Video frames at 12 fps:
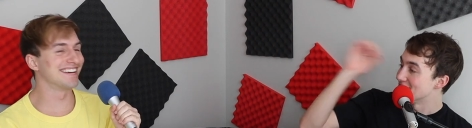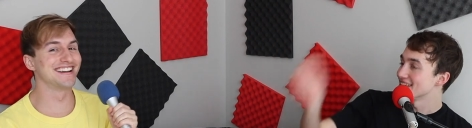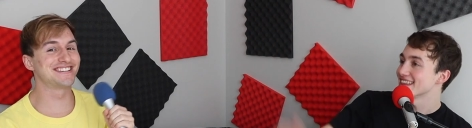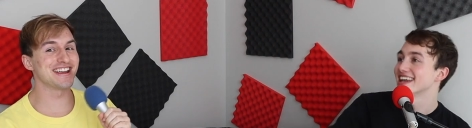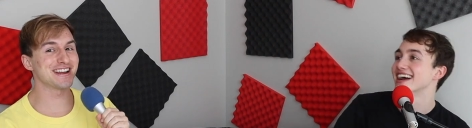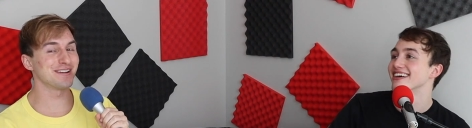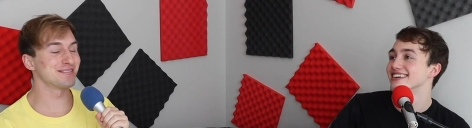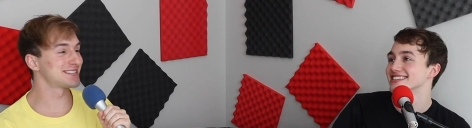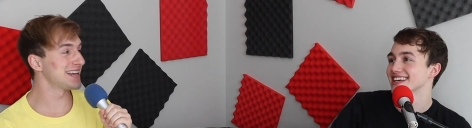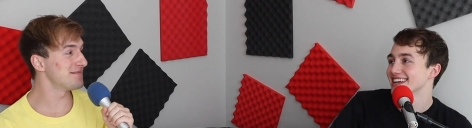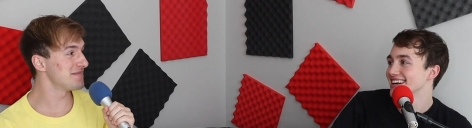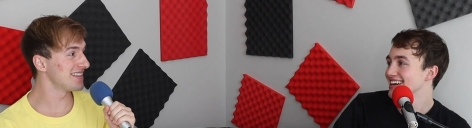Speaker 1: but Jacob
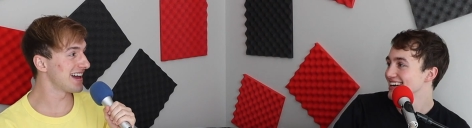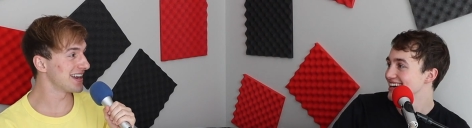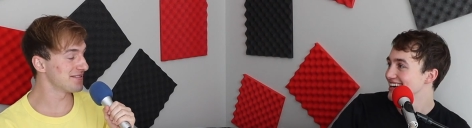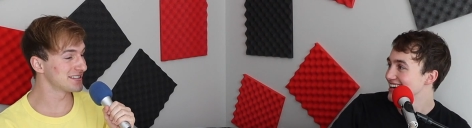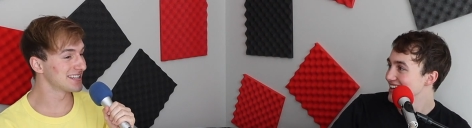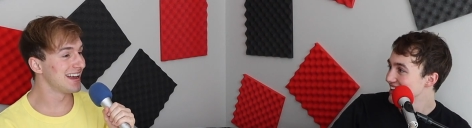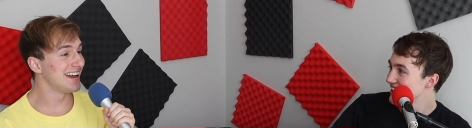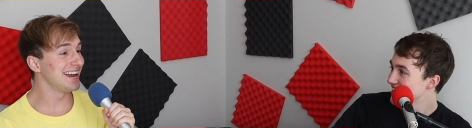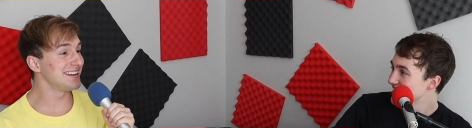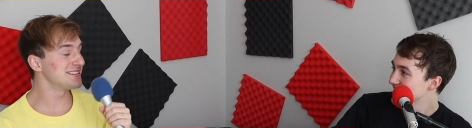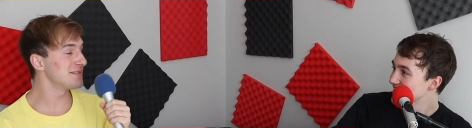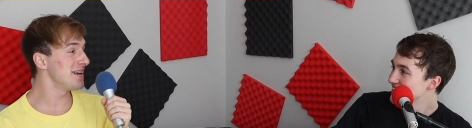sent me that it was,
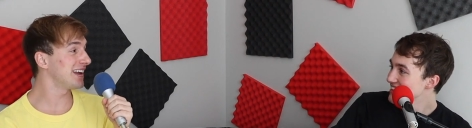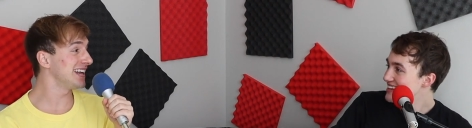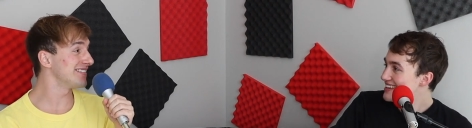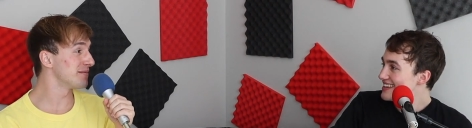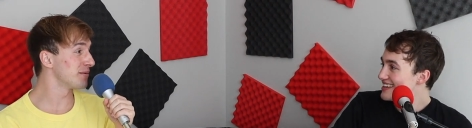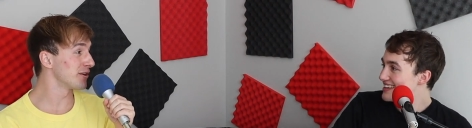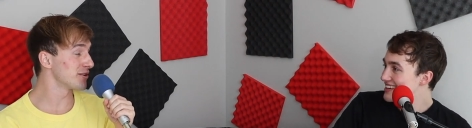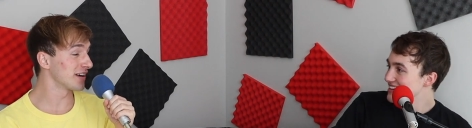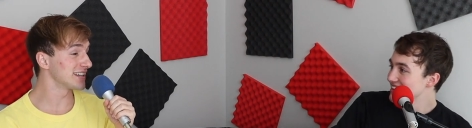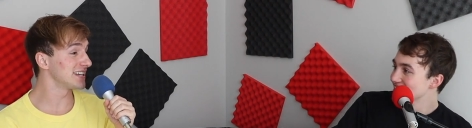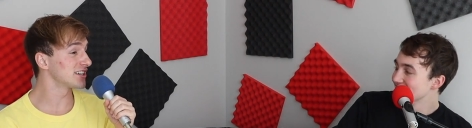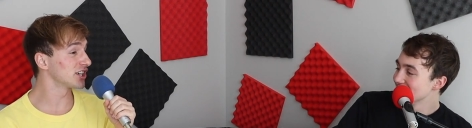and to make it even more
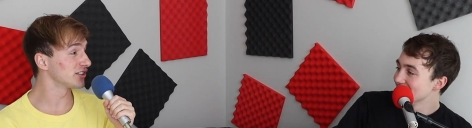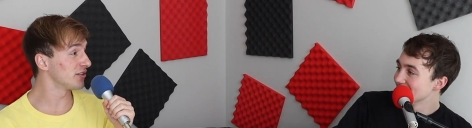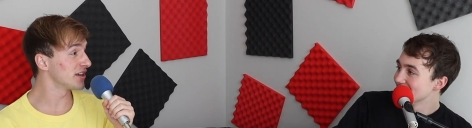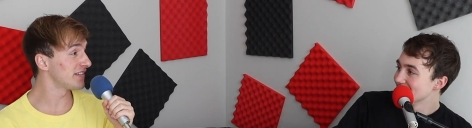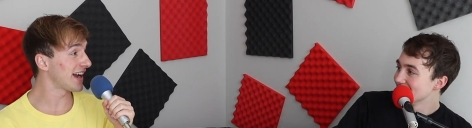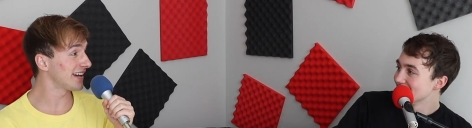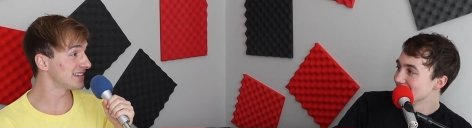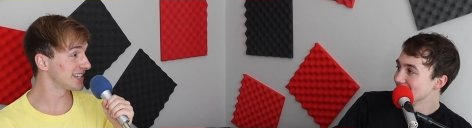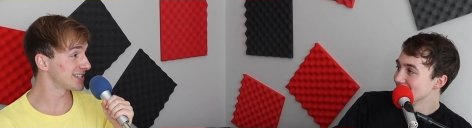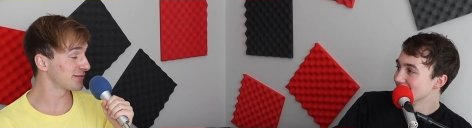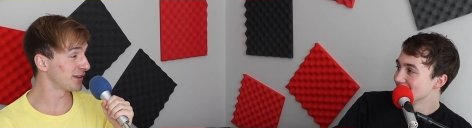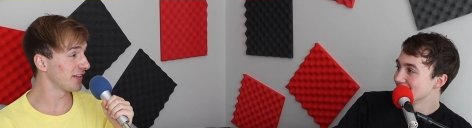annoying, it said
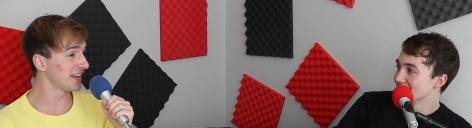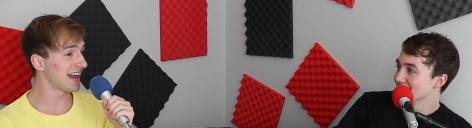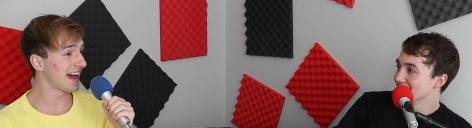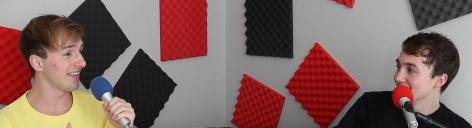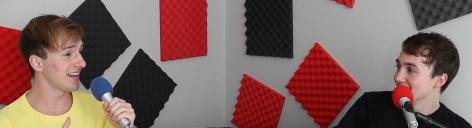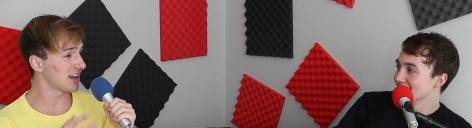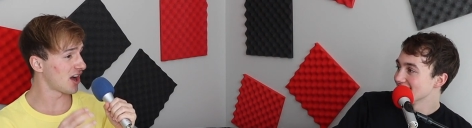coronavirus is real. Then it had like